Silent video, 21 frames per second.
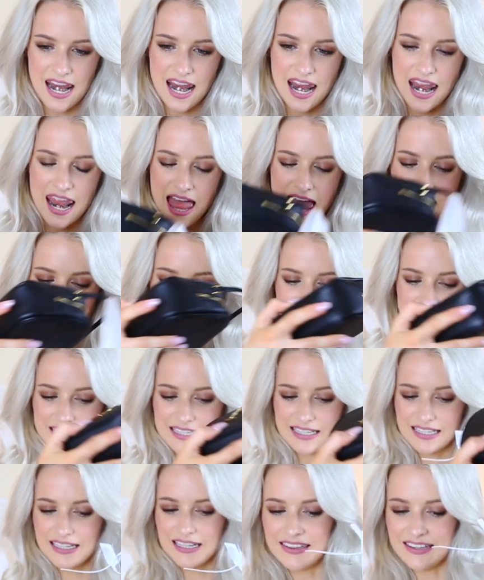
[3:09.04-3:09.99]
like
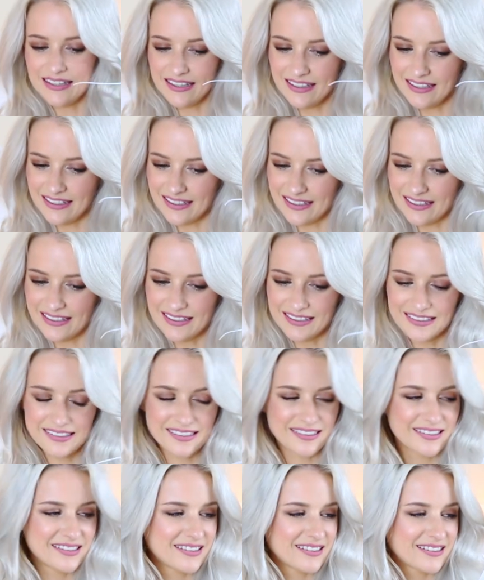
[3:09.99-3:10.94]
this
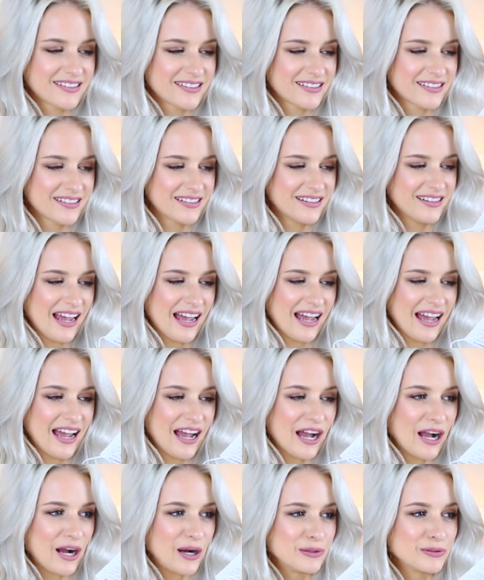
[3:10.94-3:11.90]

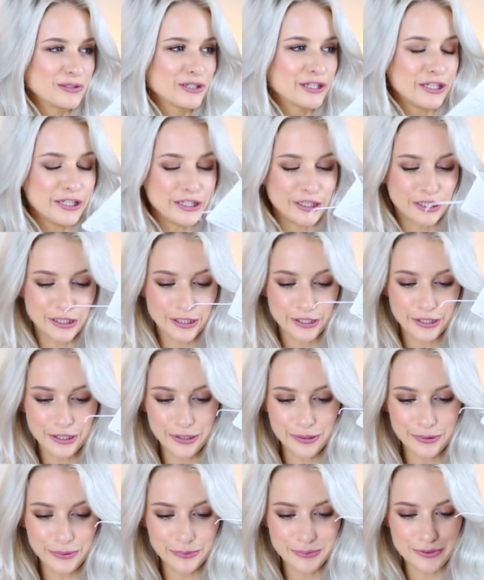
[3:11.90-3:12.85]
how
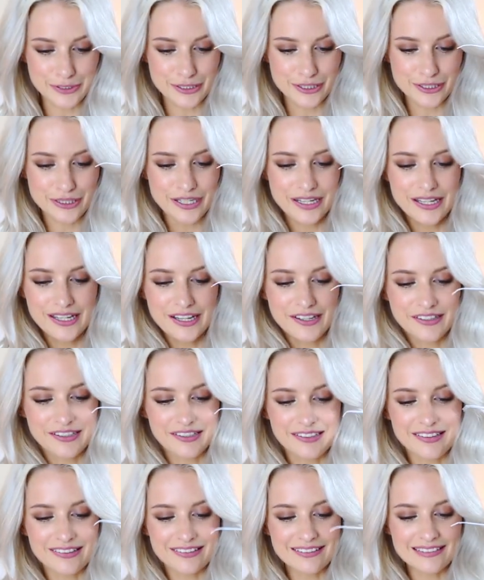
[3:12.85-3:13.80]
cute so
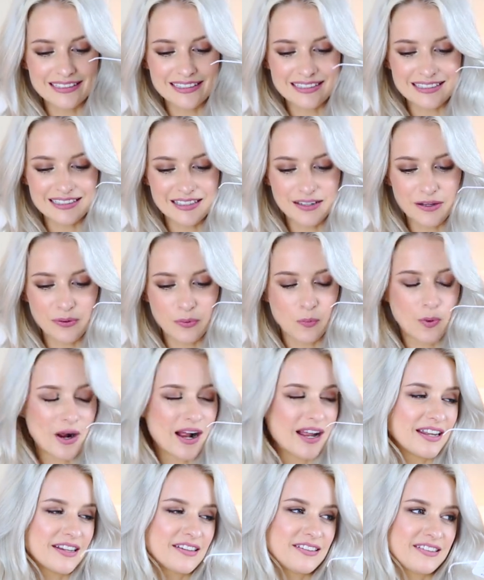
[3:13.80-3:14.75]
this is a little
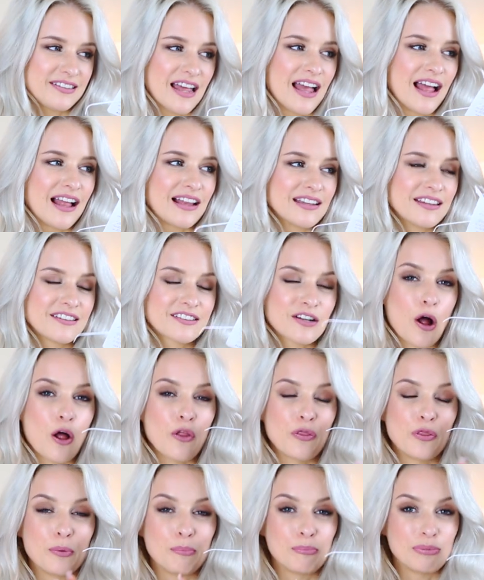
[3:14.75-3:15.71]
YSL, it's
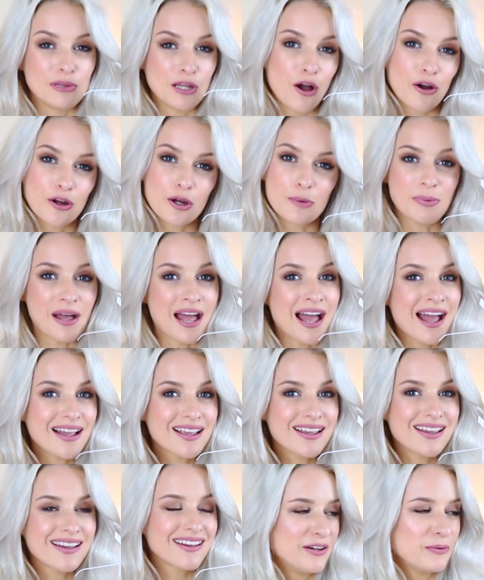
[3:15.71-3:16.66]
called the Blogger
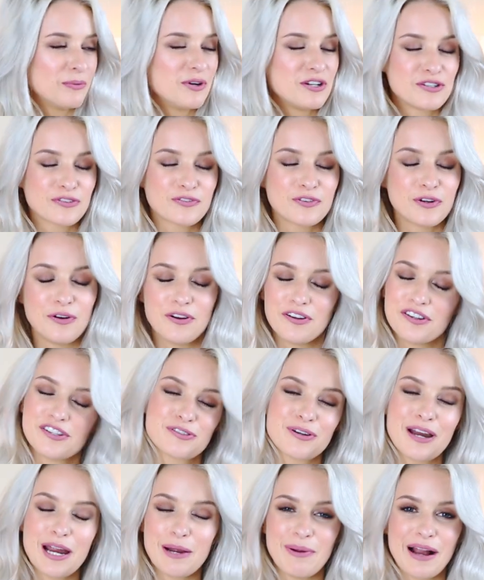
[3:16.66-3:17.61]
Bag, which of course
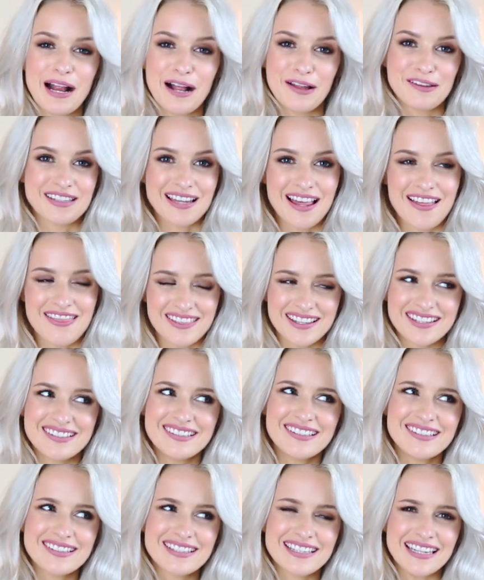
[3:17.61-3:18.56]
straight away I was like, this
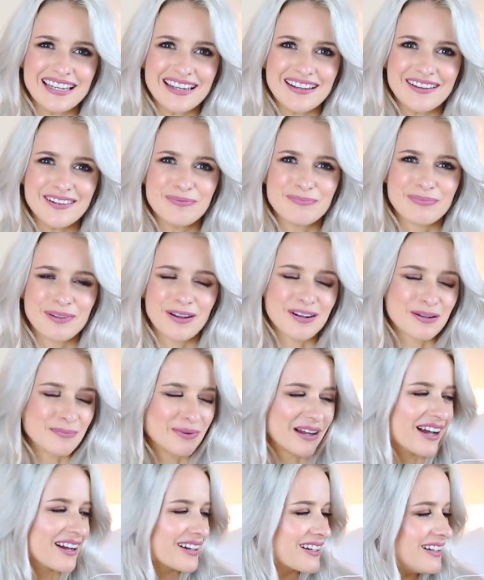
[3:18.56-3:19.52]
is cute, Blogger
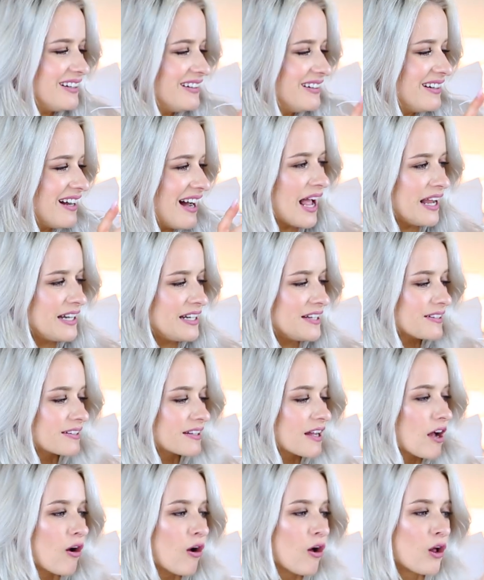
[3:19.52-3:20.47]
Bag. And
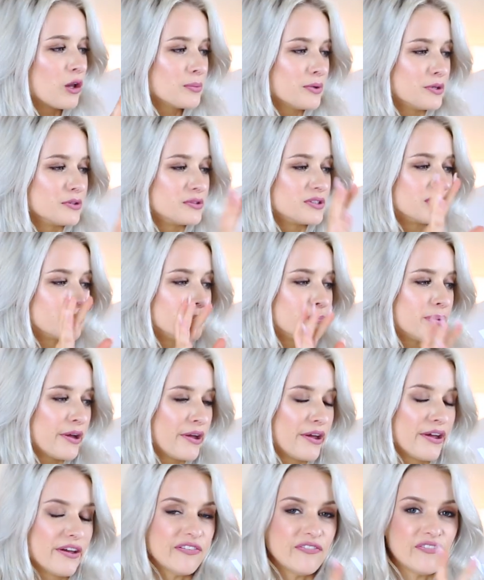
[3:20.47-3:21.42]
it's almost the
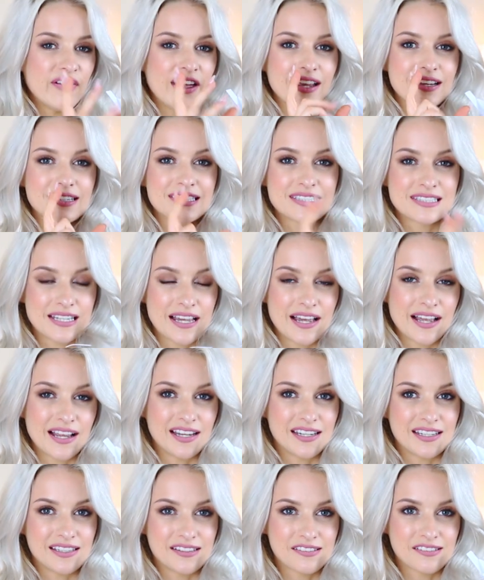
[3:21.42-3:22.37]
perfect
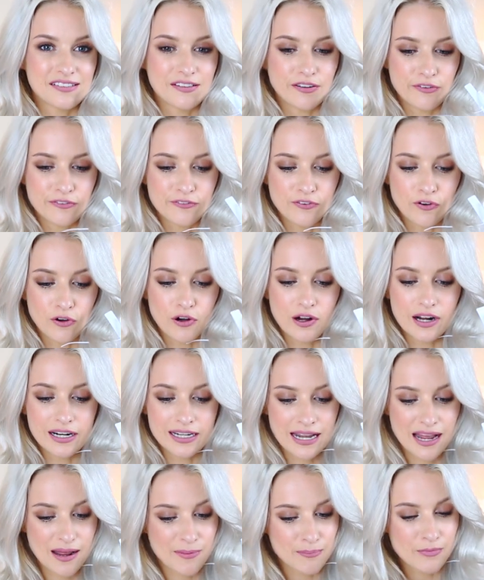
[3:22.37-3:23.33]
size for a
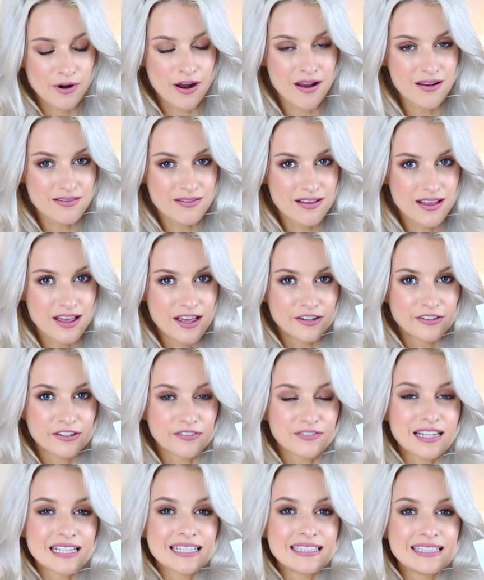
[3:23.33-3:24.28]
camera.
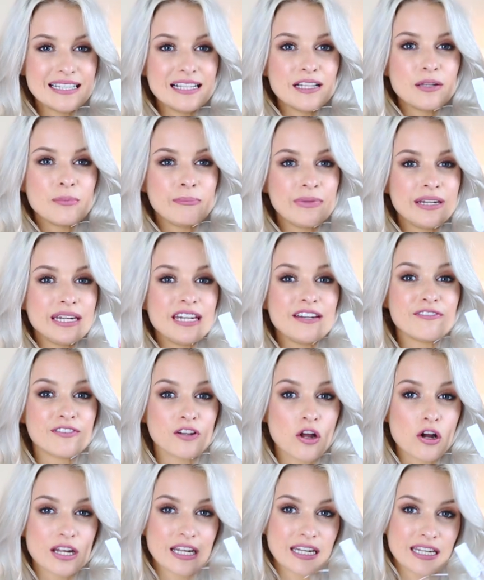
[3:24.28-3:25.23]
So for like a little mini
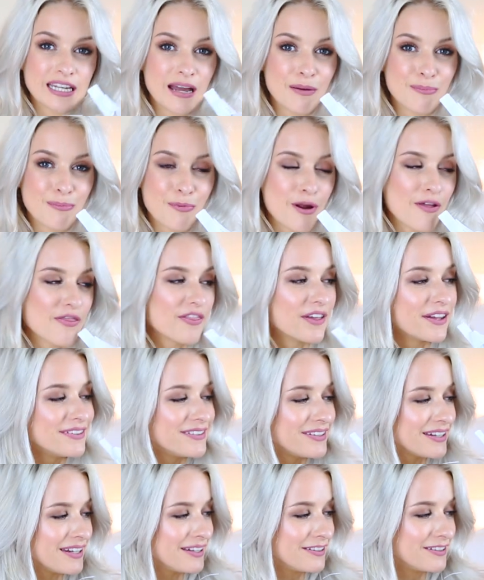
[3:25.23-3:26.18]
vlogging camera,
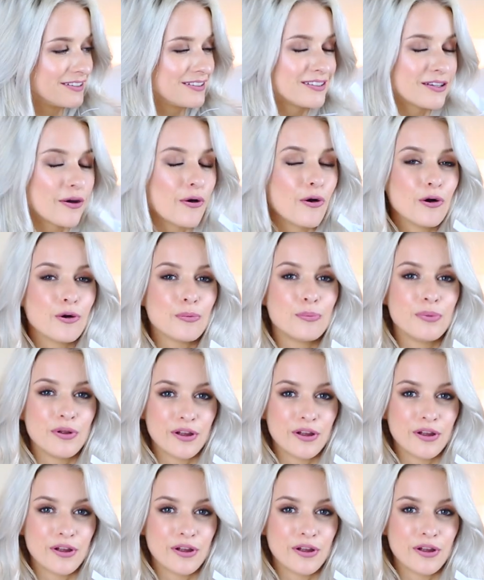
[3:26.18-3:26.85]
this is so